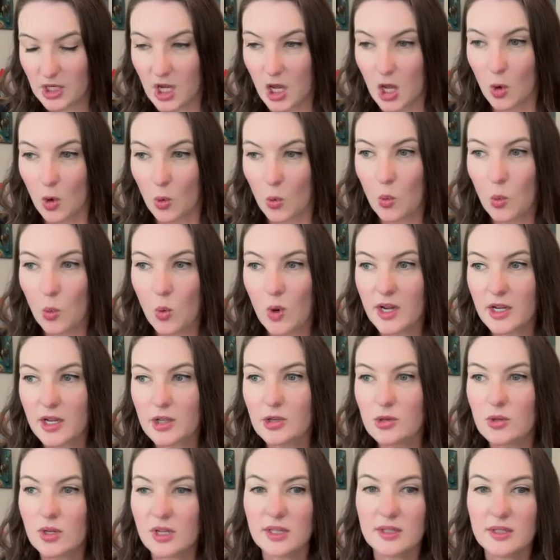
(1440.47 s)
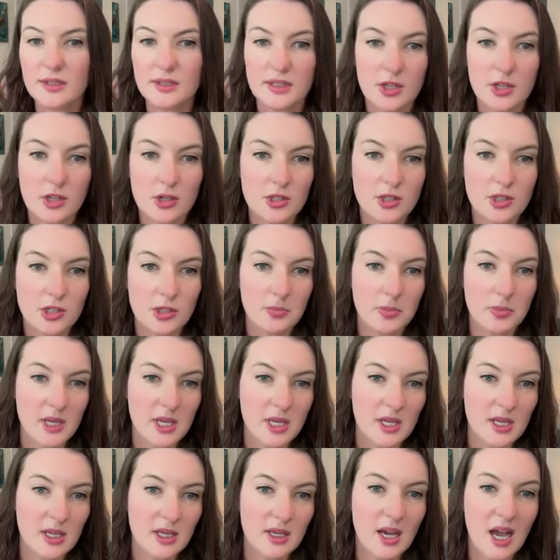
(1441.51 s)
what you consider to
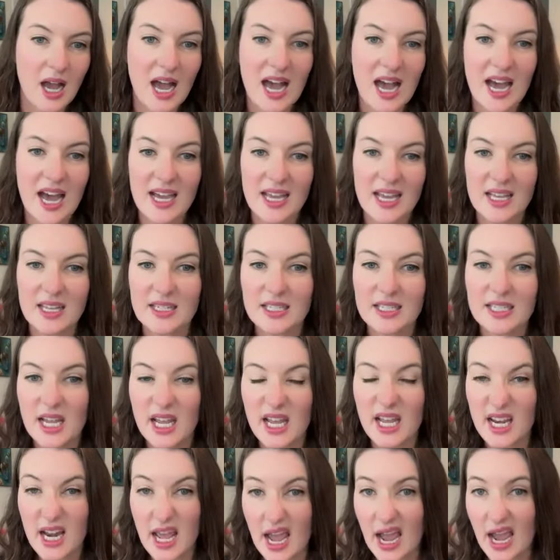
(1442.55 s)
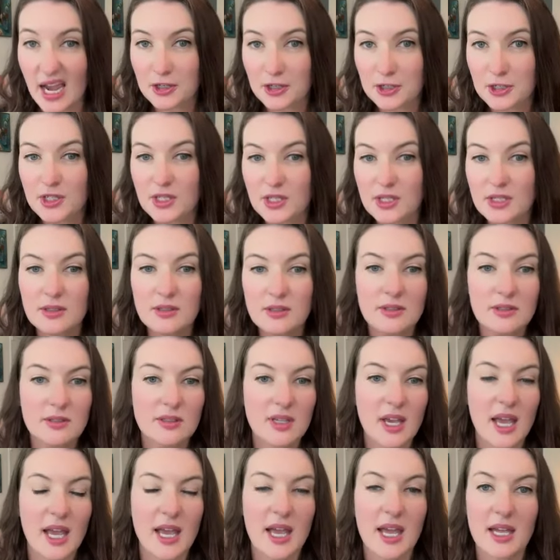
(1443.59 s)
be high intent actions
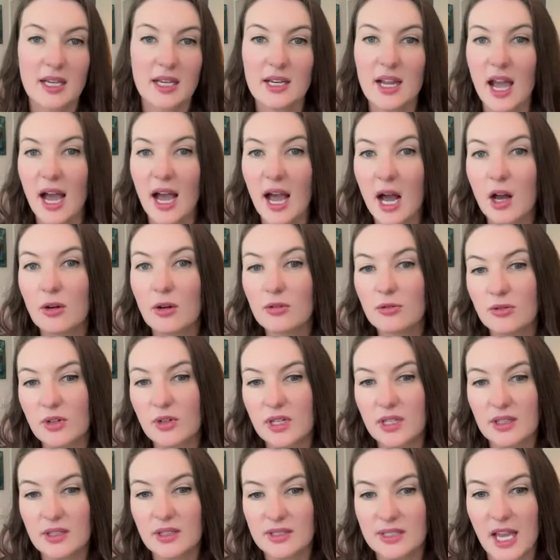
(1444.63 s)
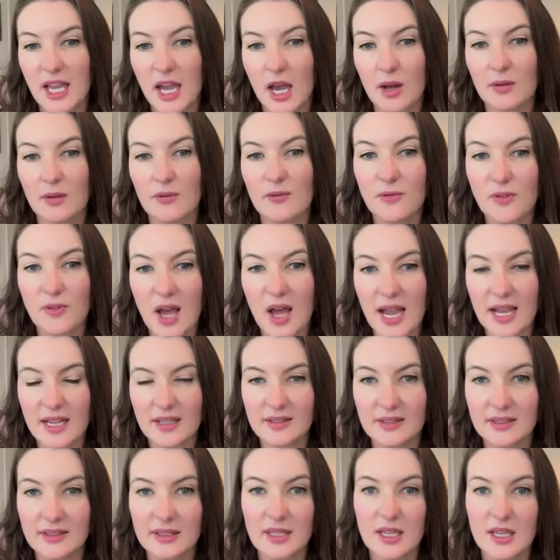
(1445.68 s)
and how Real Scout
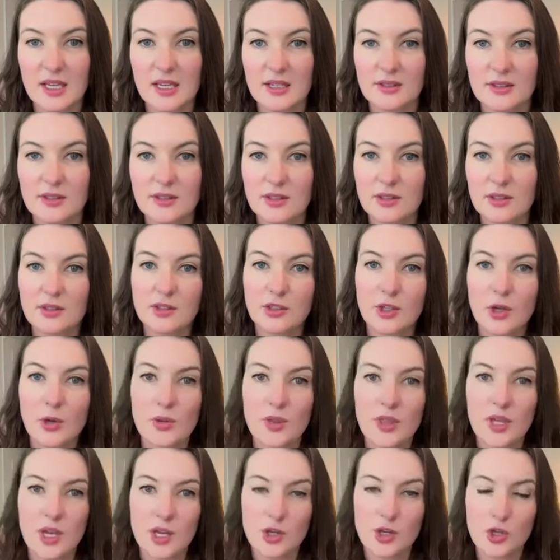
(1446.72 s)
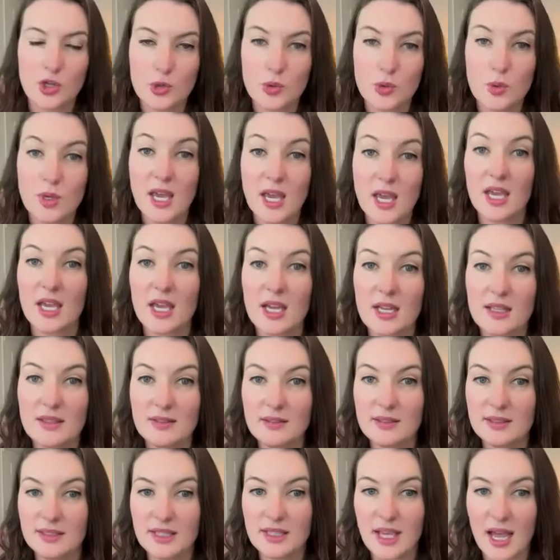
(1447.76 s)
finds these so that you can
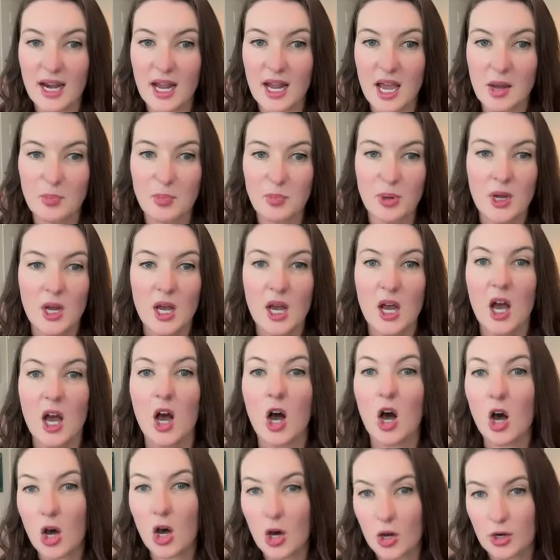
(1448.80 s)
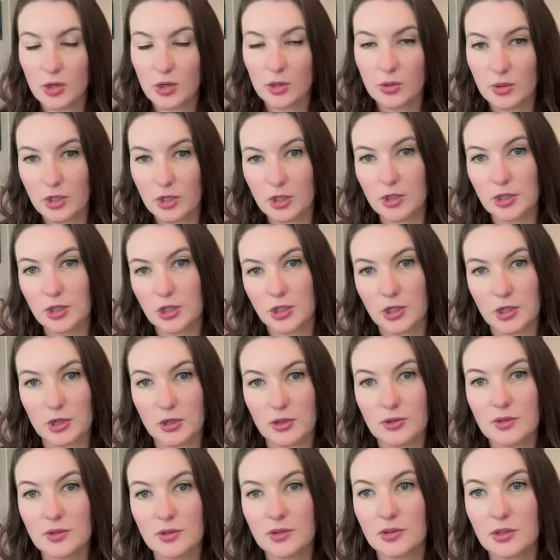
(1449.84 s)
set up auto
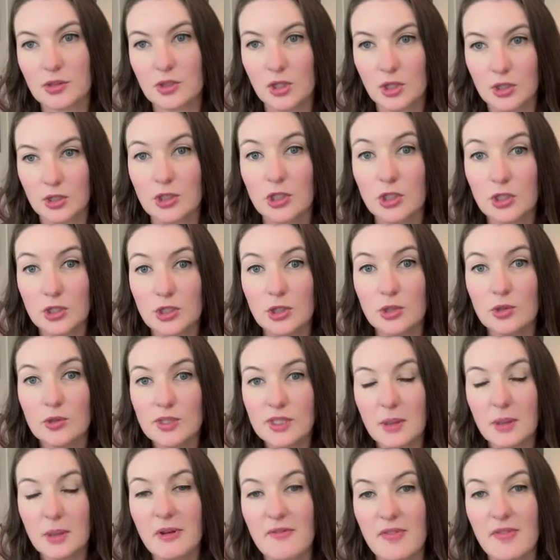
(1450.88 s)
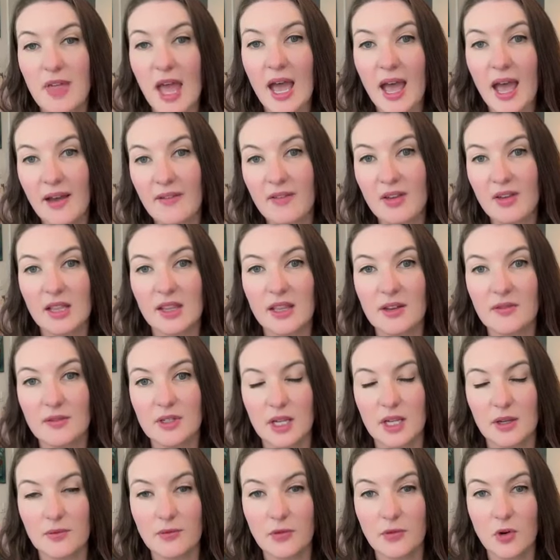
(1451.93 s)
nurtures to do some of that heavy
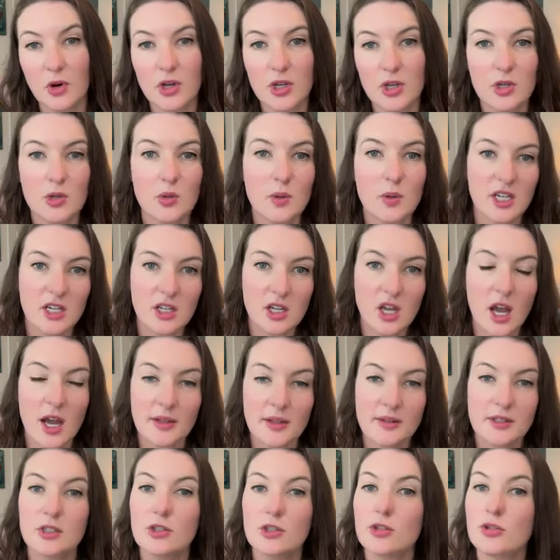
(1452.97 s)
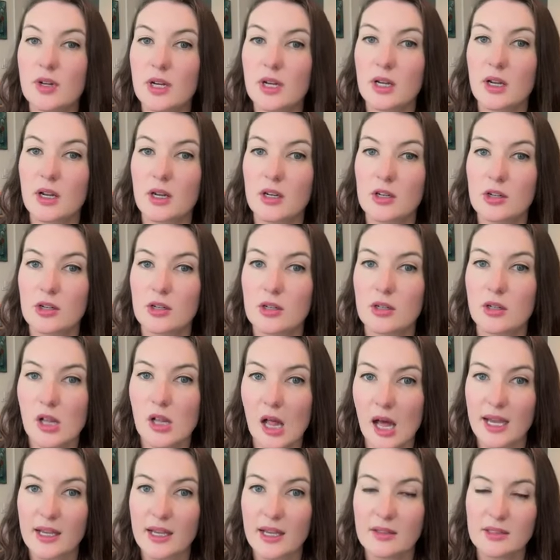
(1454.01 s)
lifting for you and concentrate on your
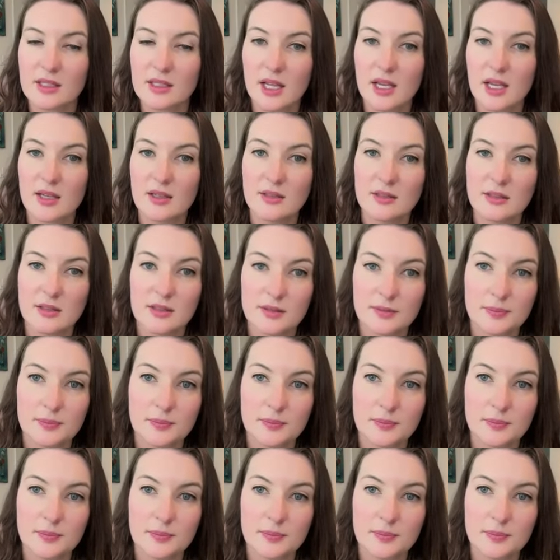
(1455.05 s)
clients' needs.